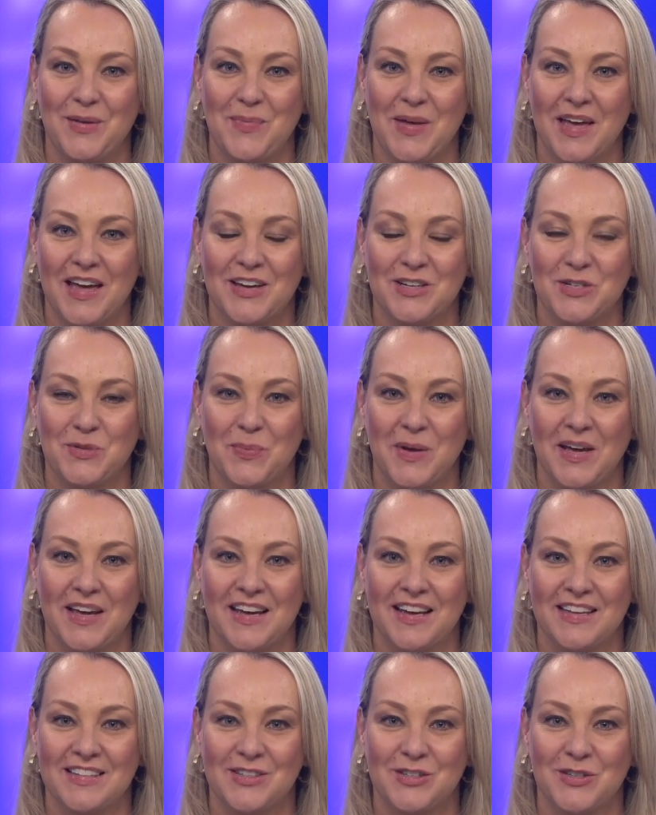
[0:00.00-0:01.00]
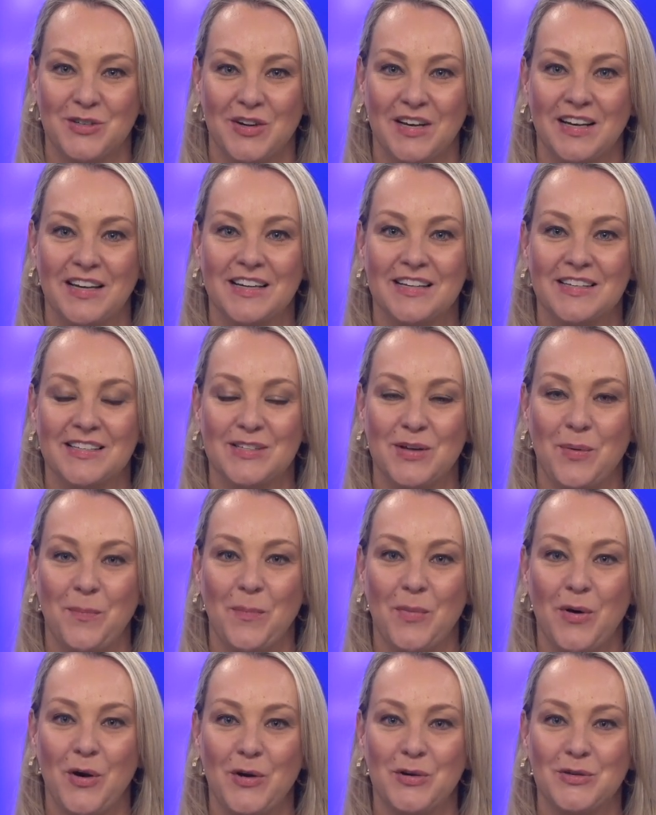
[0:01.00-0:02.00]
BHP as Australia's
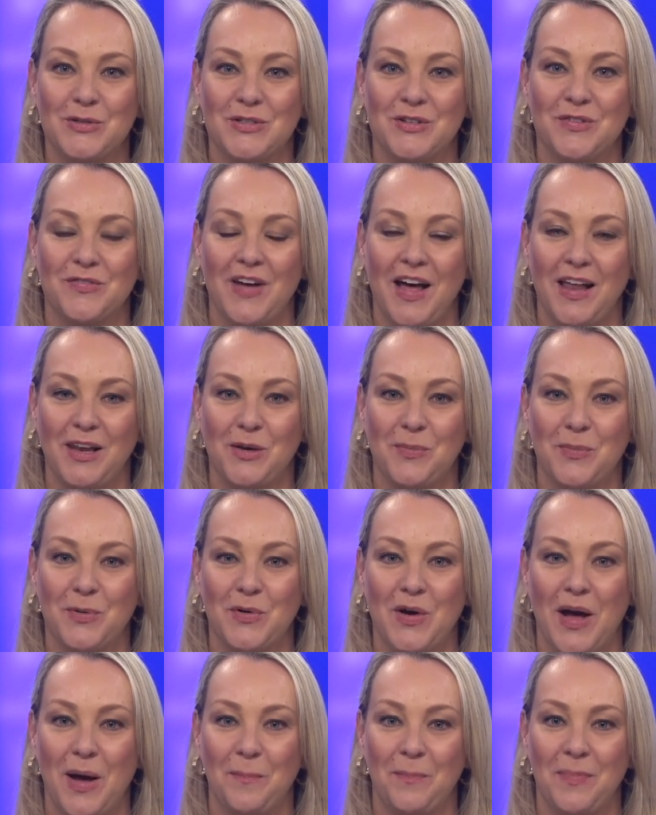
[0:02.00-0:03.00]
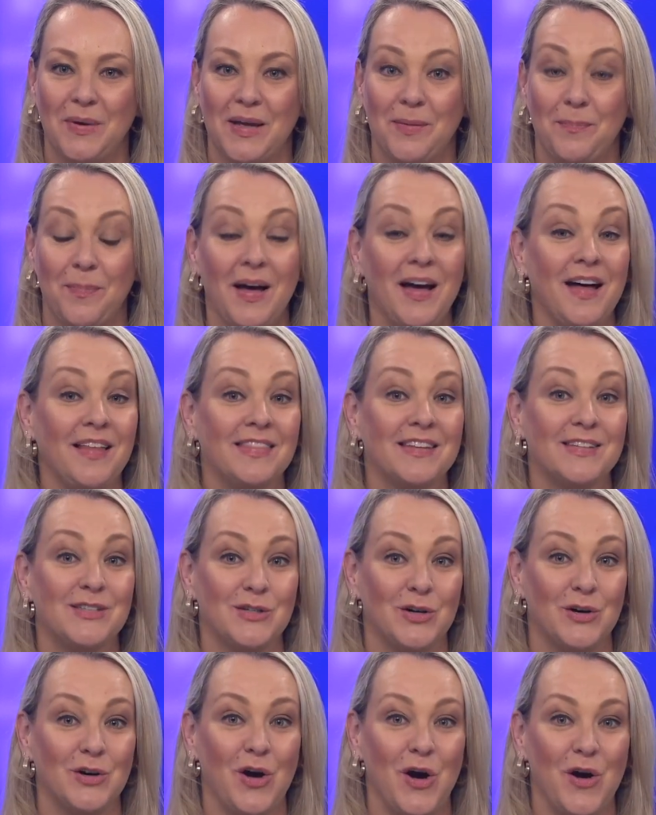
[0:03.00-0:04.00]
most valuable company. But the
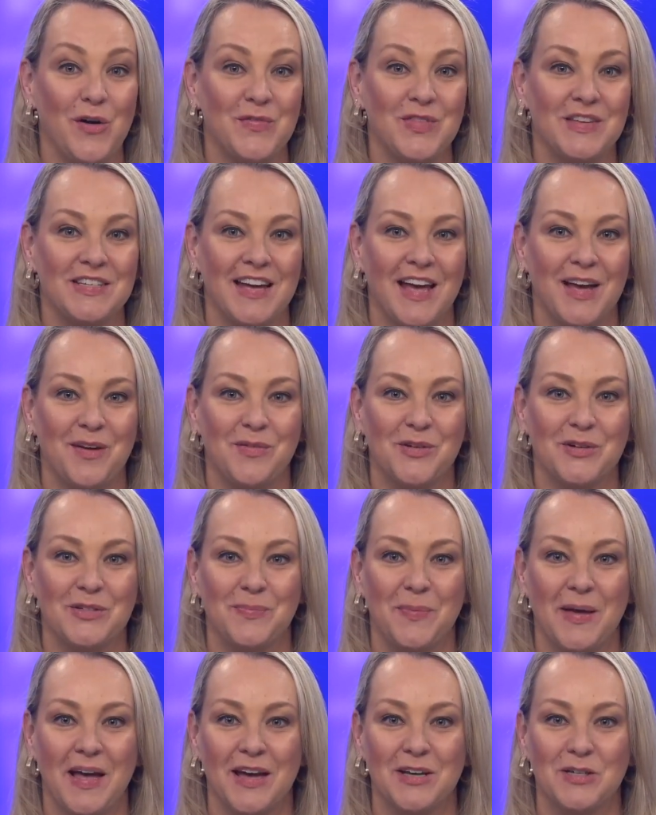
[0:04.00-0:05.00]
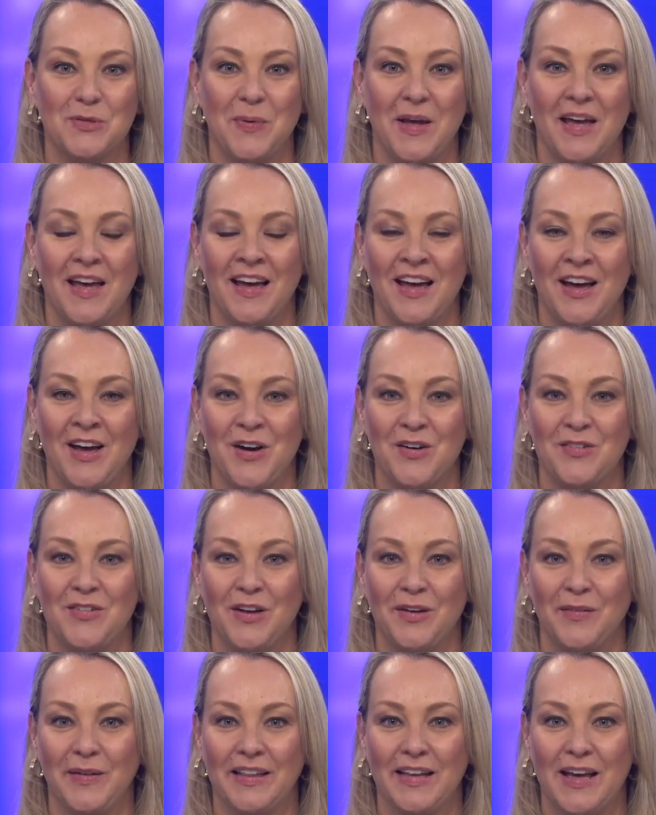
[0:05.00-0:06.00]
stock of the day was BHP
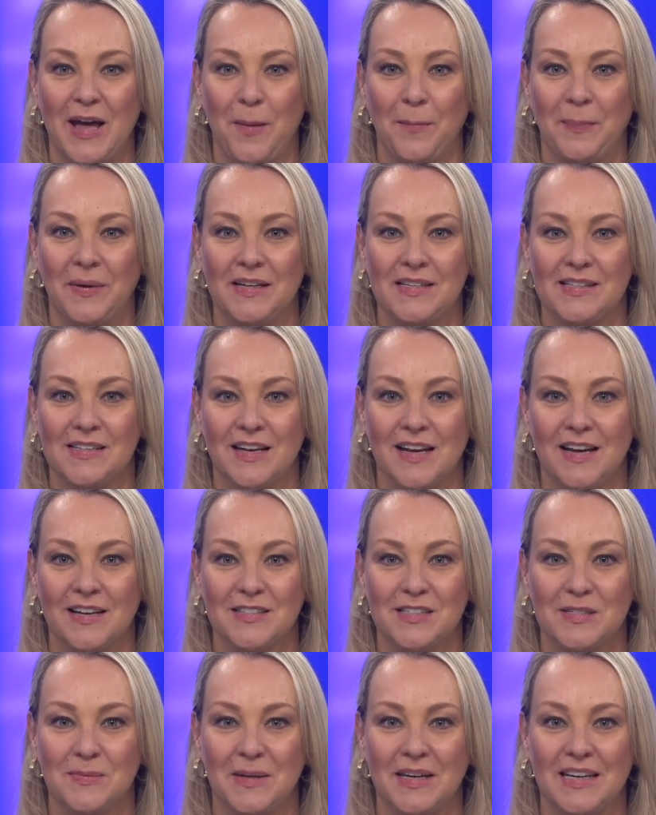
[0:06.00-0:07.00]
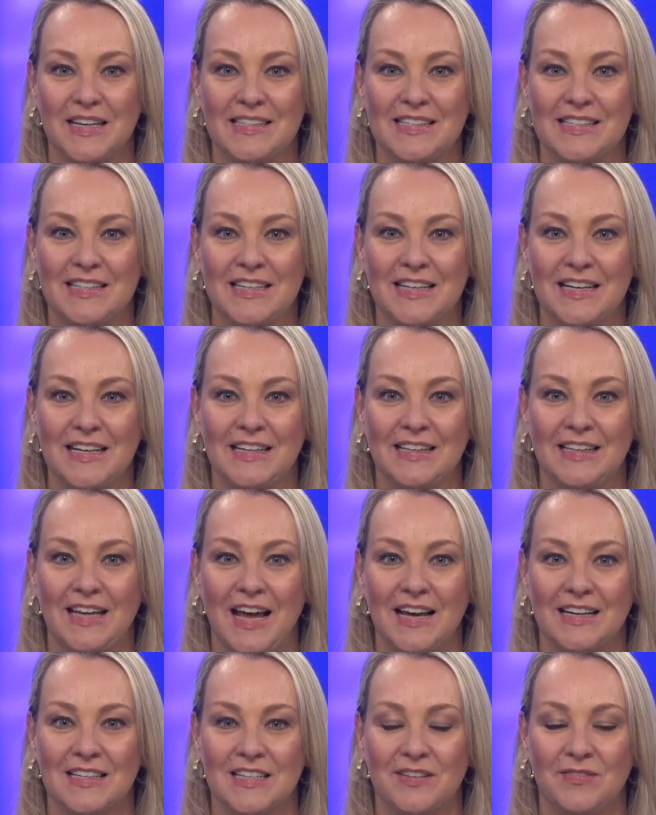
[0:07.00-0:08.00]
following the company's announcement its nickel
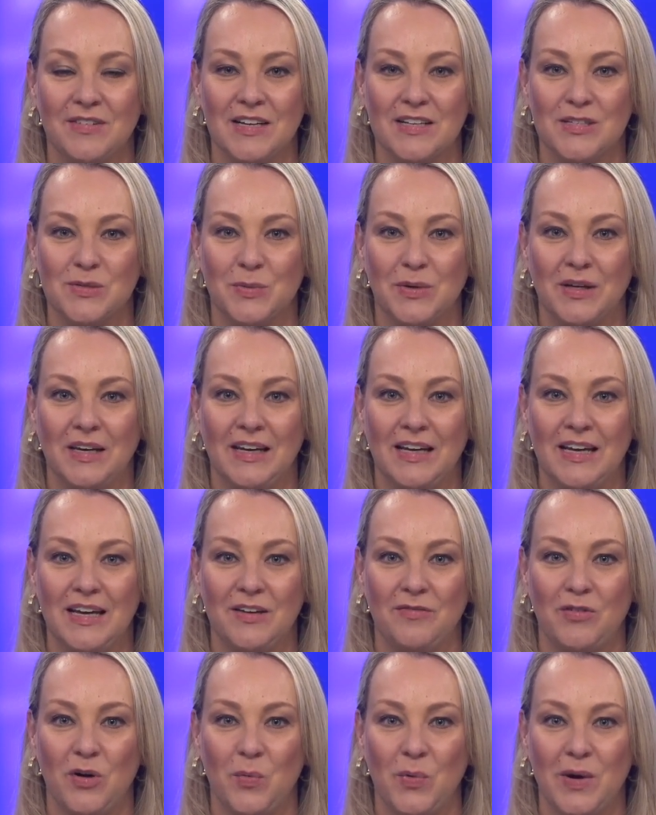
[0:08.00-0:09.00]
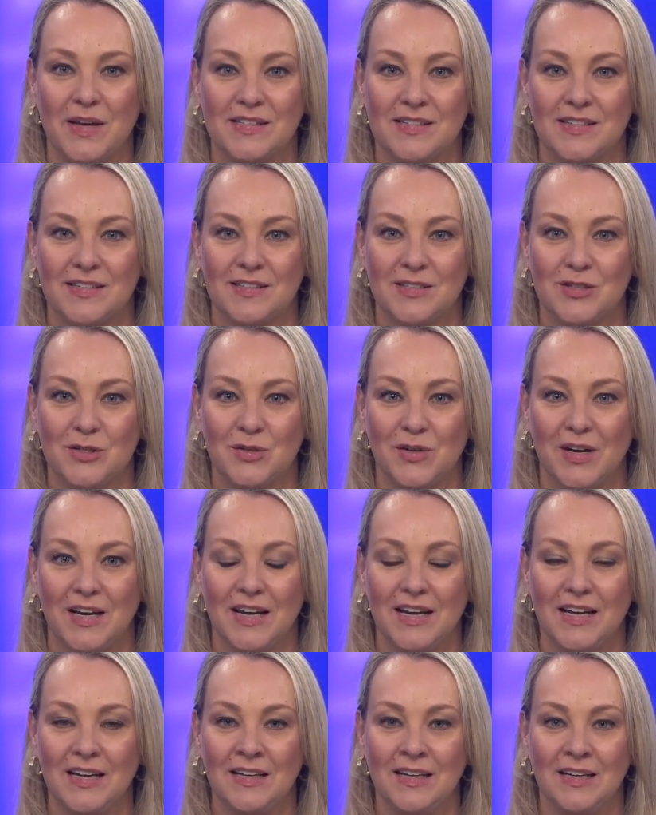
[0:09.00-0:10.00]
activities would leave Western
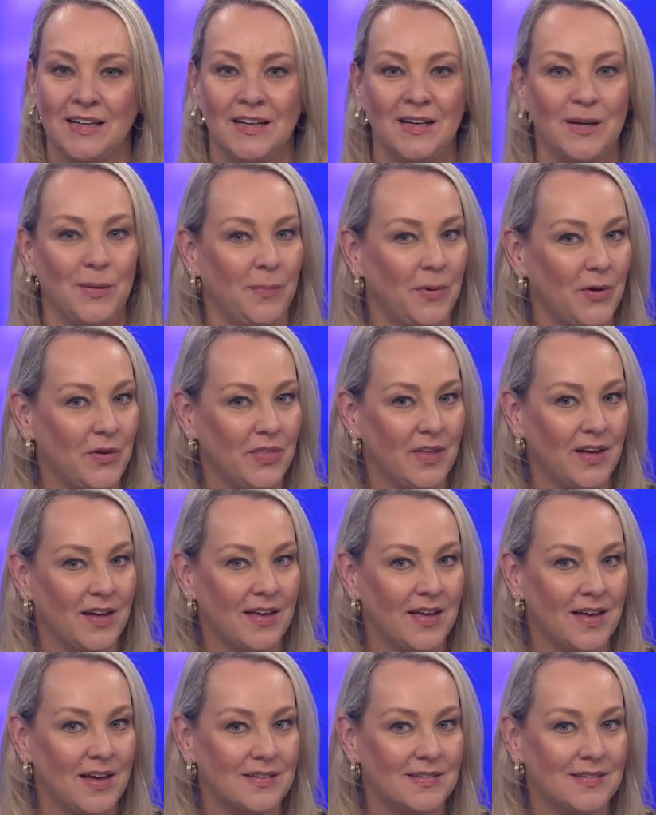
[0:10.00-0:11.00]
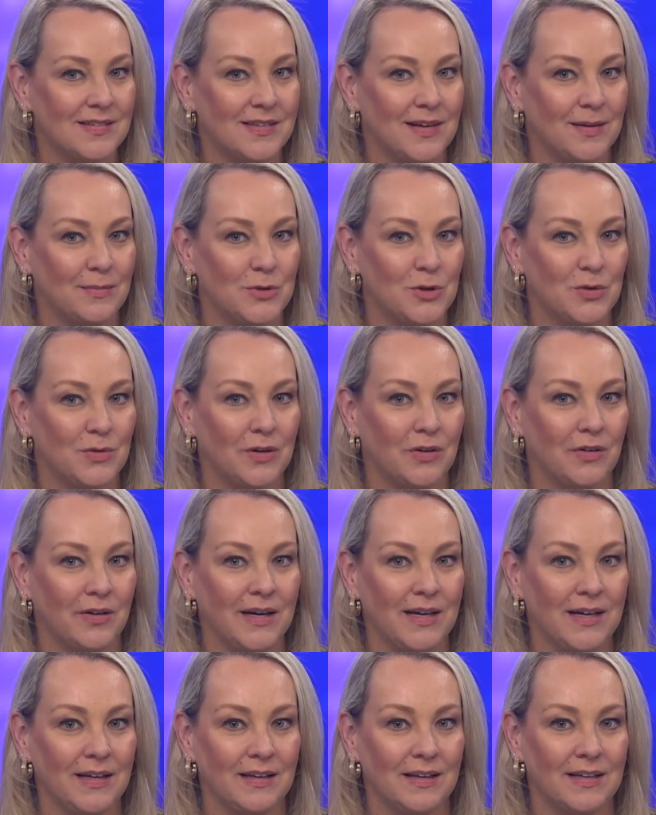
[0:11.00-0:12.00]
Australia. Both our guests seem to
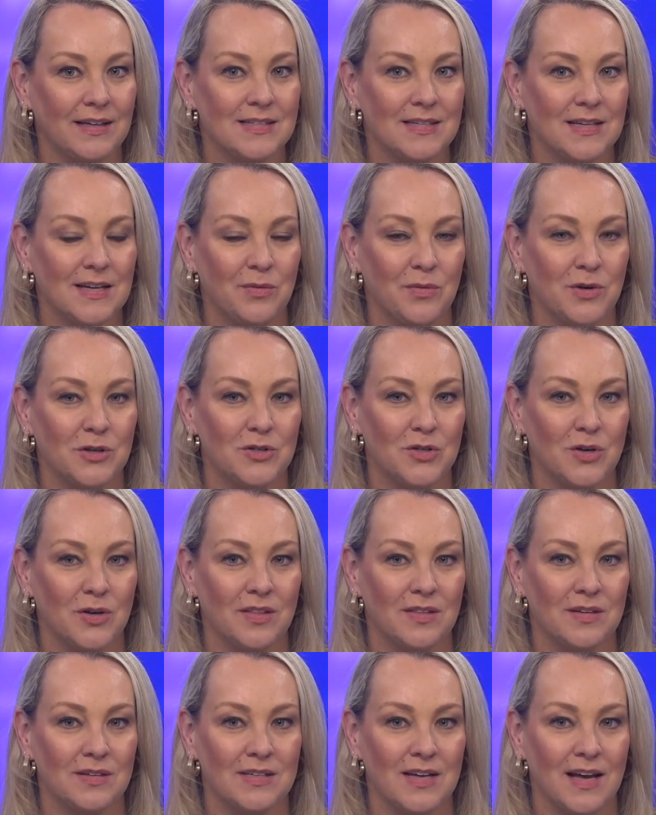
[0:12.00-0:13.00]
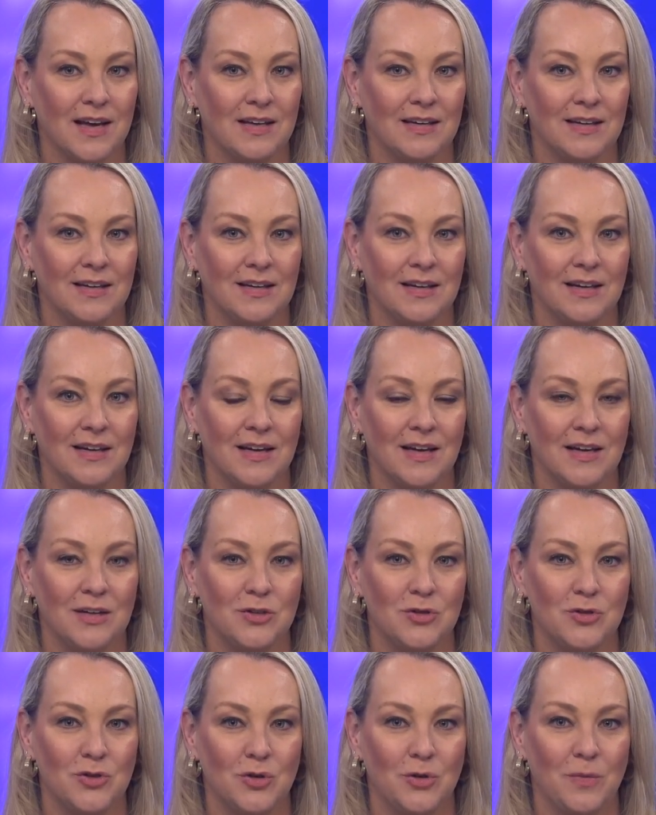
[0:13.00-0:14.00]
agree. Let's hear what Jonathan Takadina
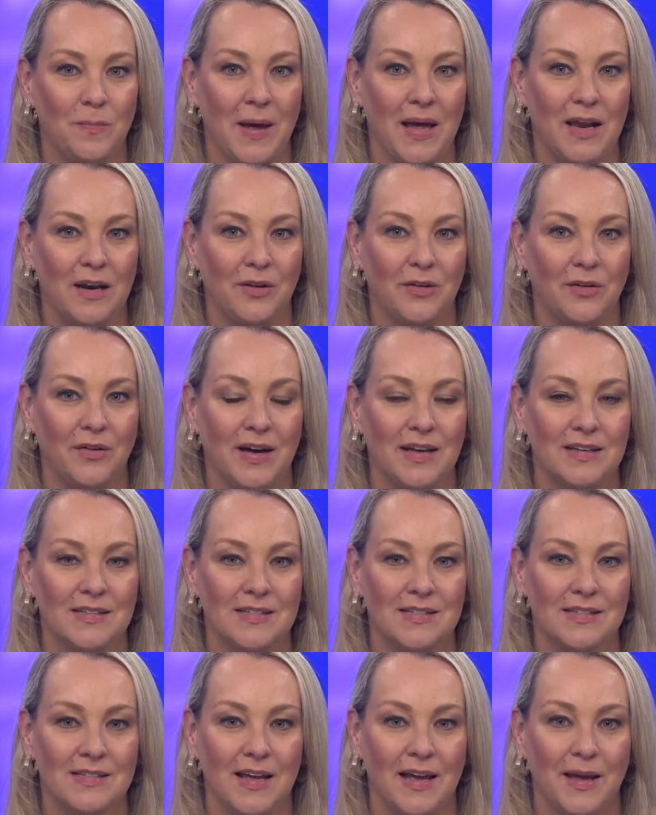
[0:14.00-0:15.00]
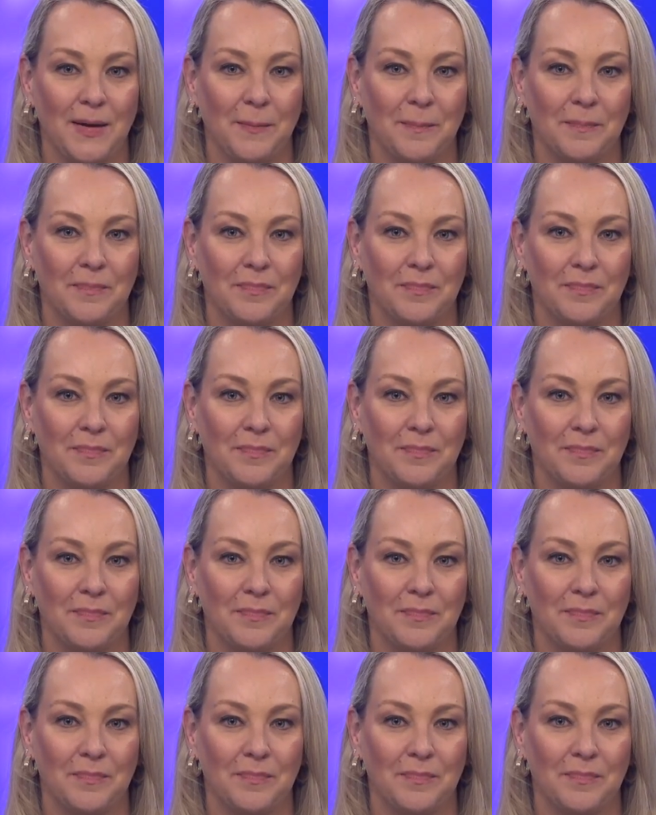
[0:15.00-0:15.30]
and Jun Bei Liu had to say.